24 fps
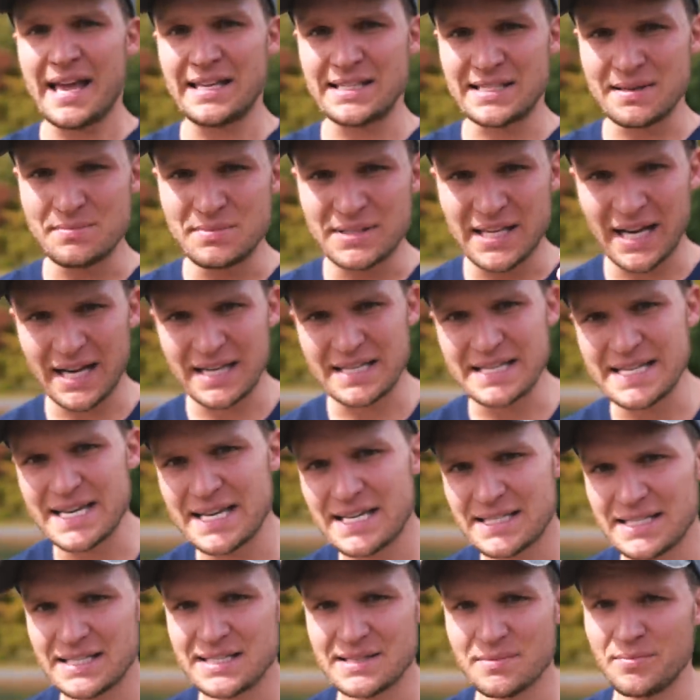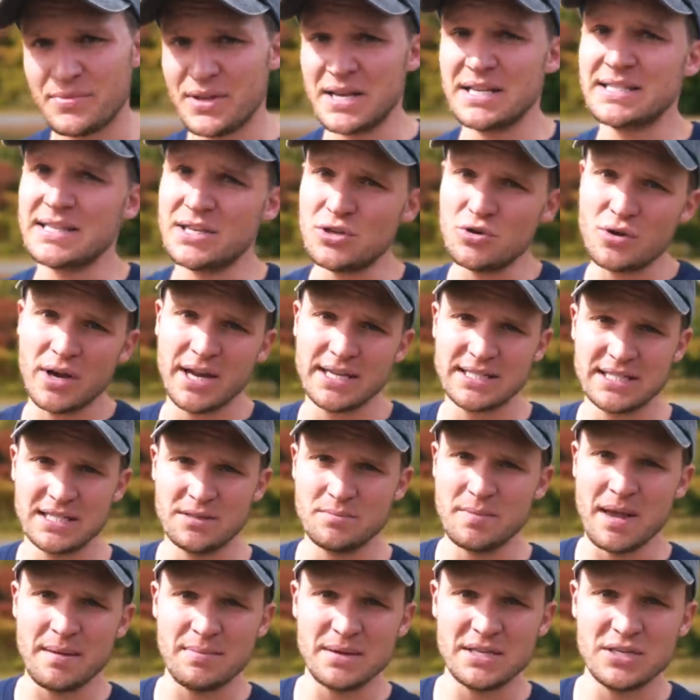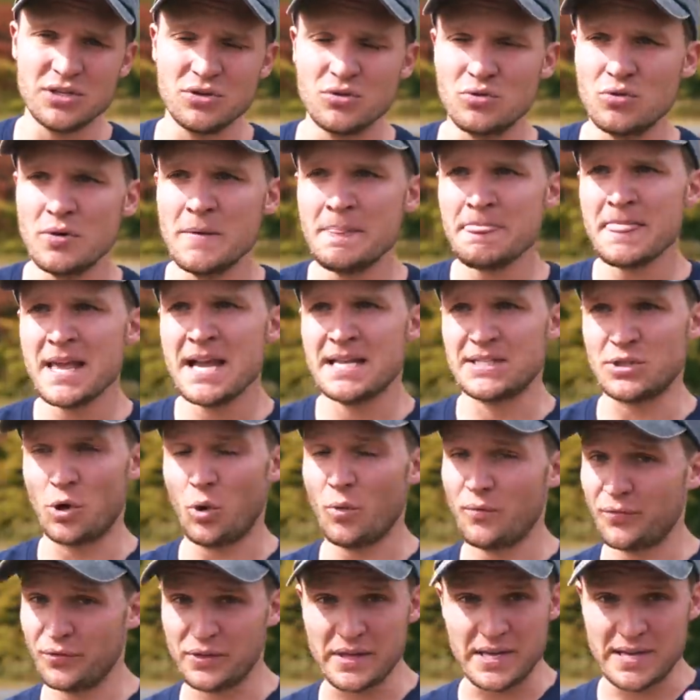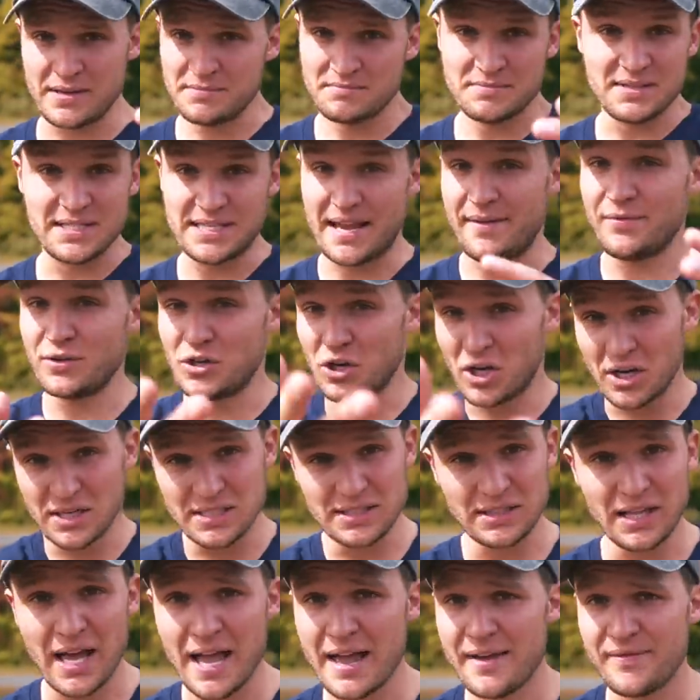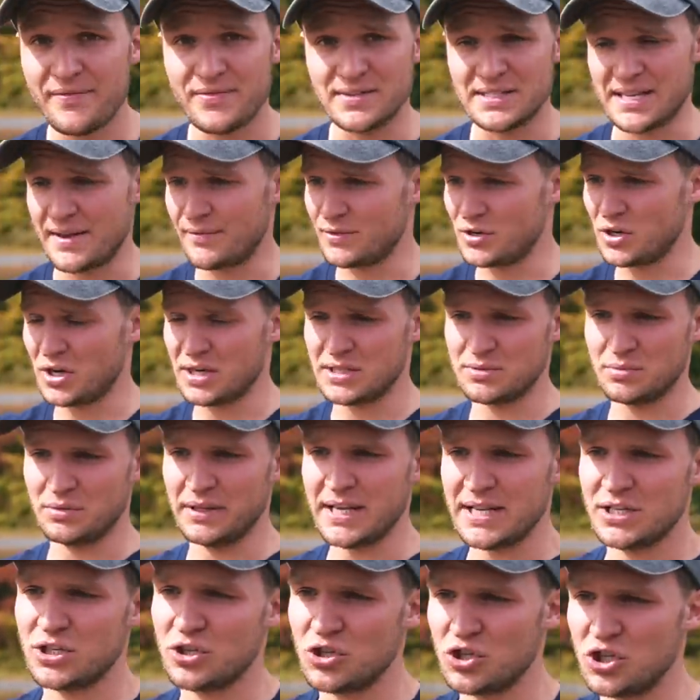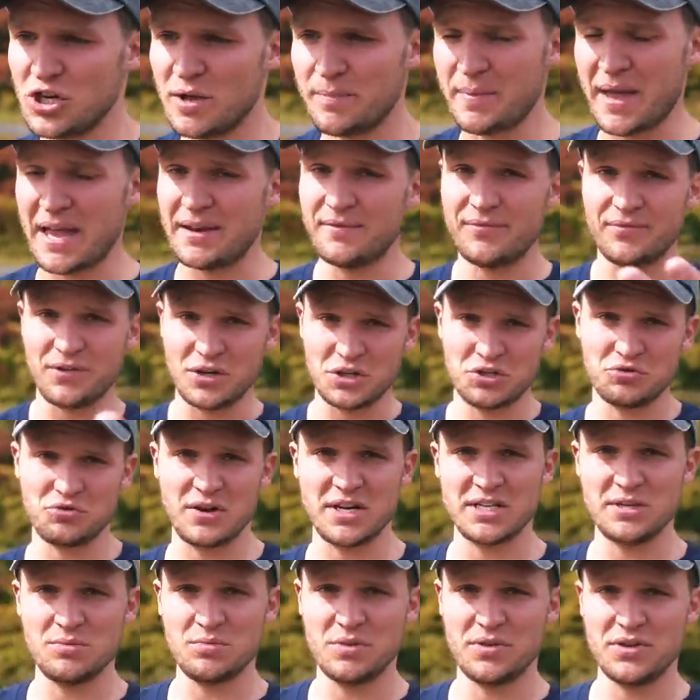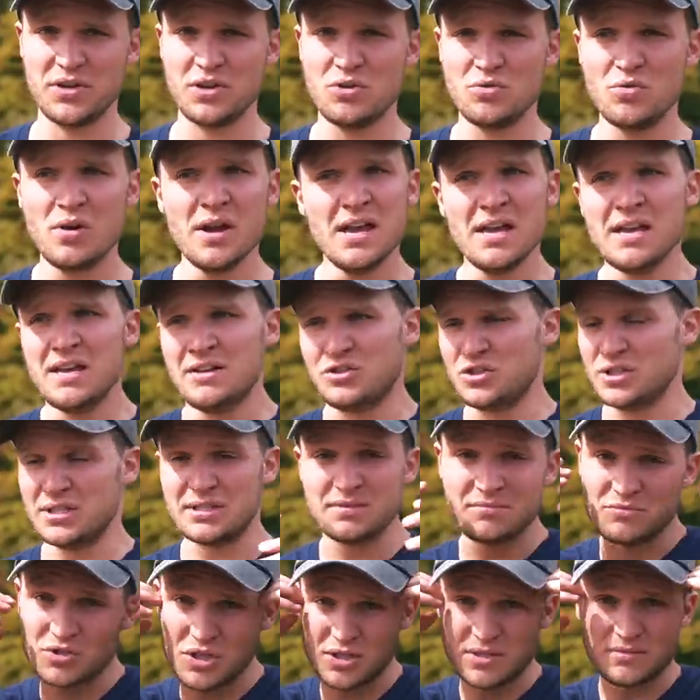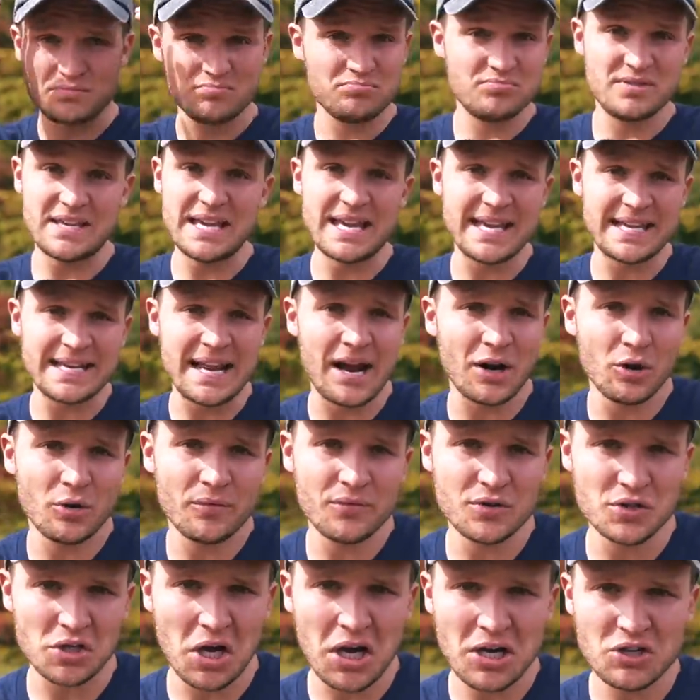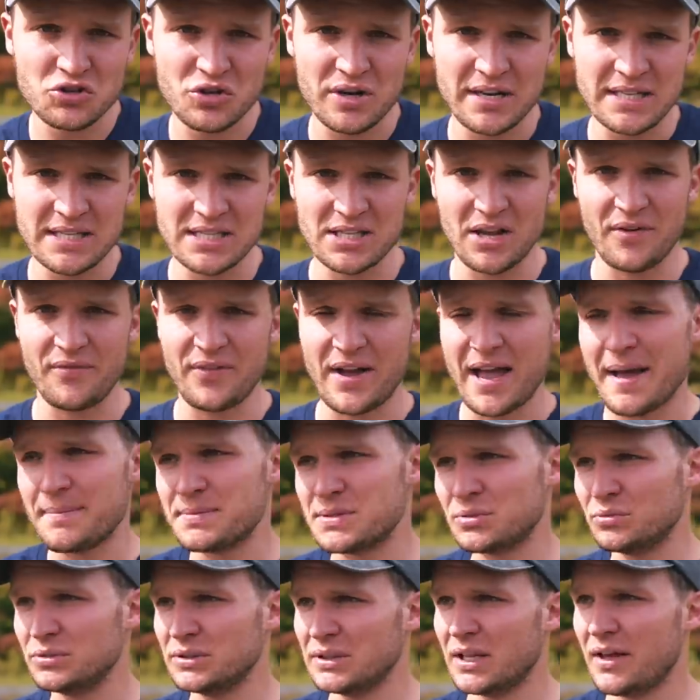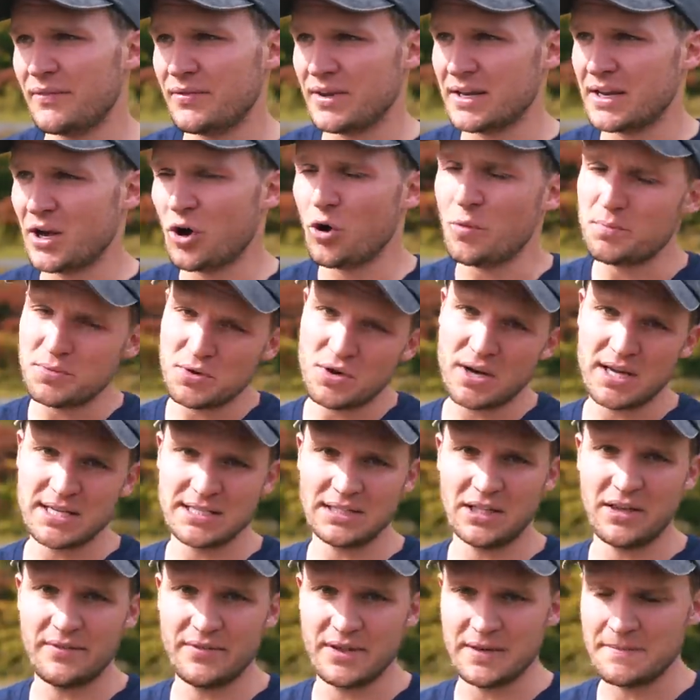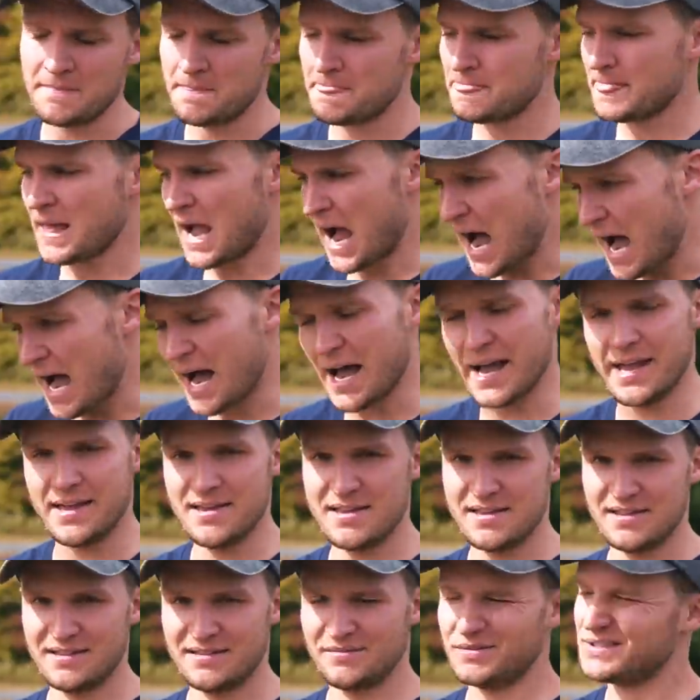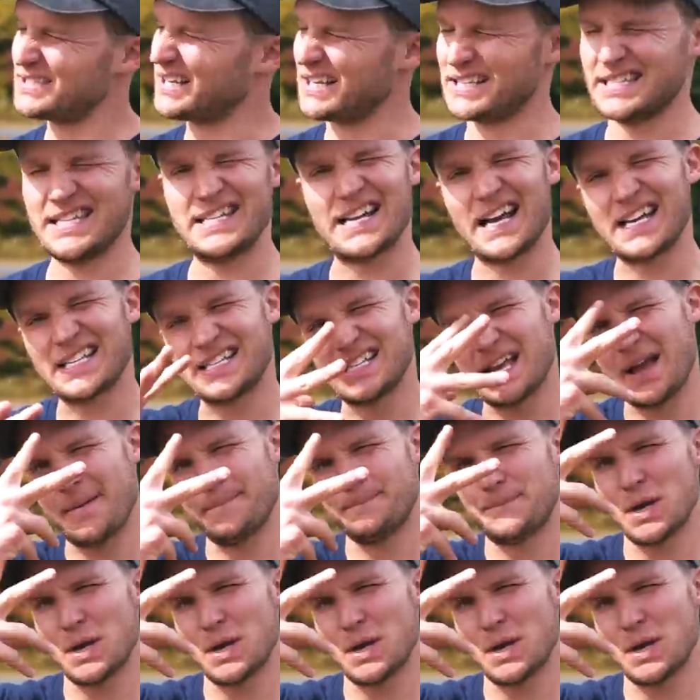and some techniques and some things that you guys can maybe do to hopefully save a dog's life, save a dog's relationship, end frustration with you. Just, just geeking out over dog training stuff. I absolutely love it. I hope you guys love it. I talk to you next time.